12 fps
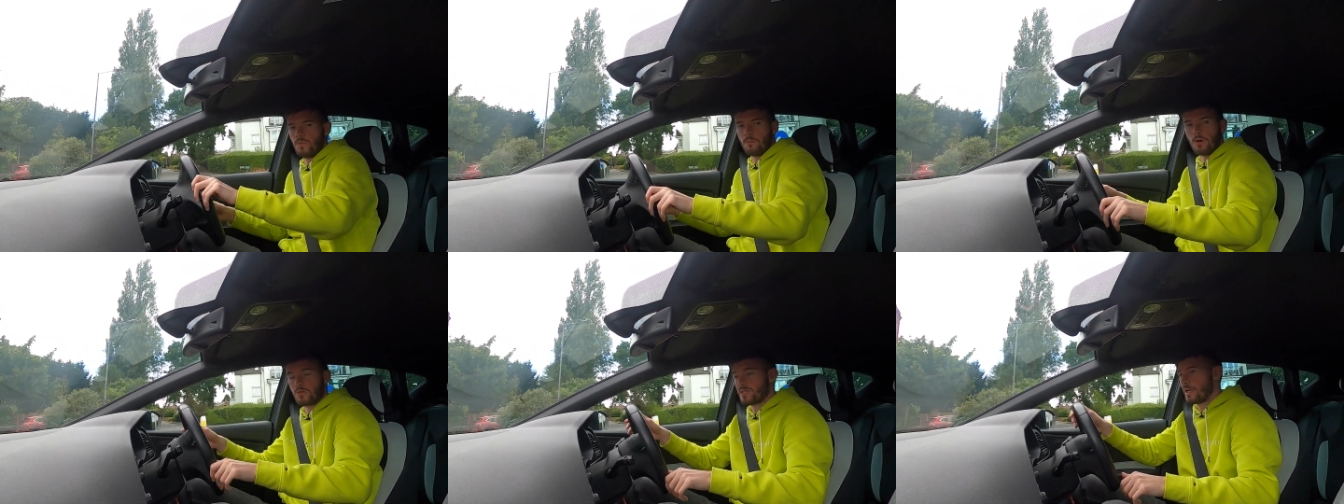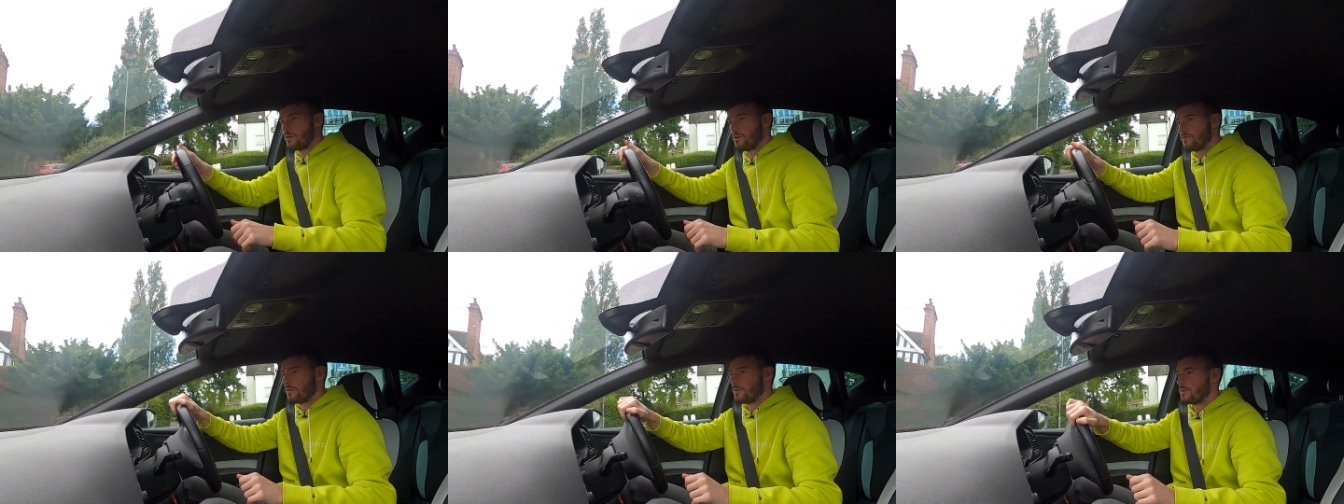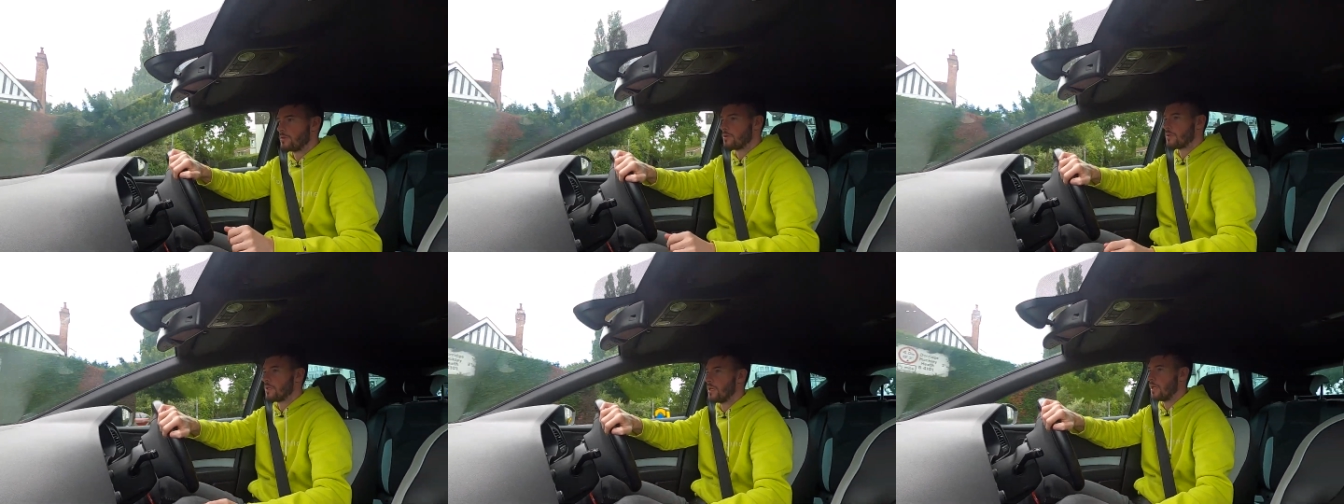the most out of.
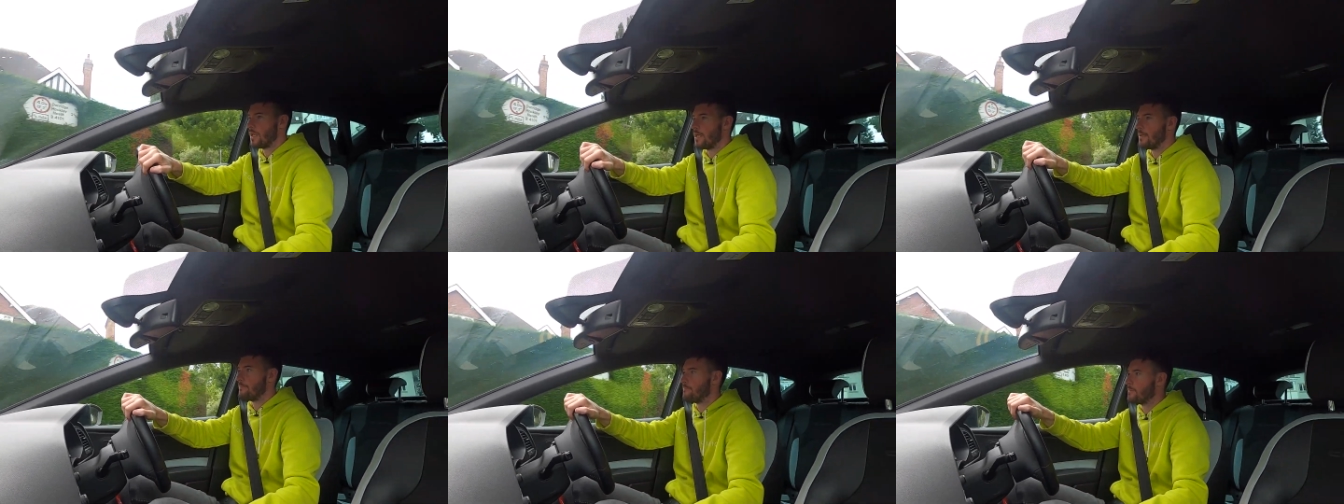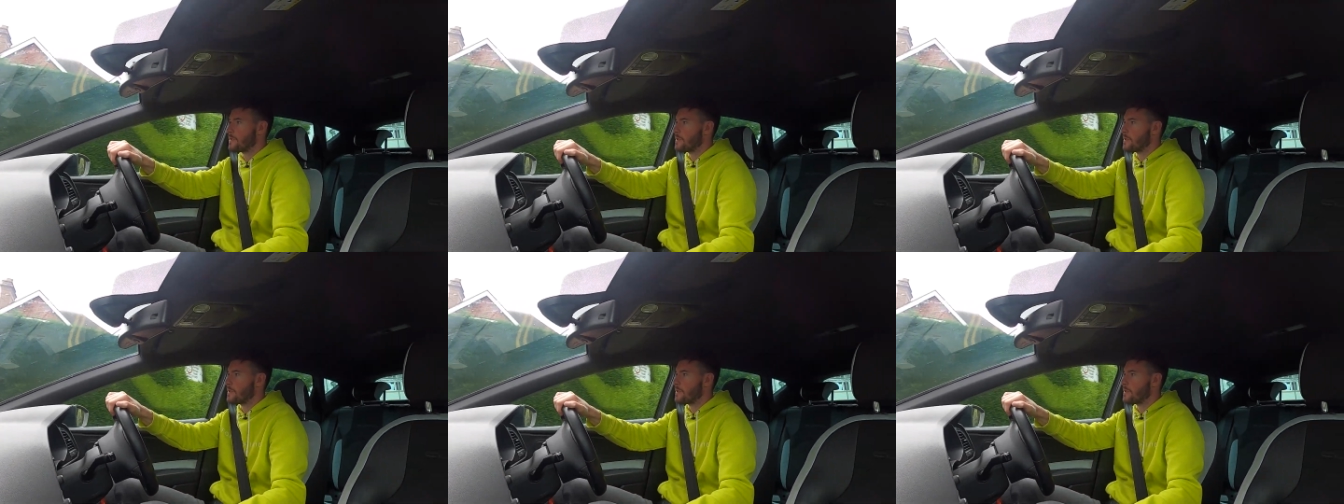Um,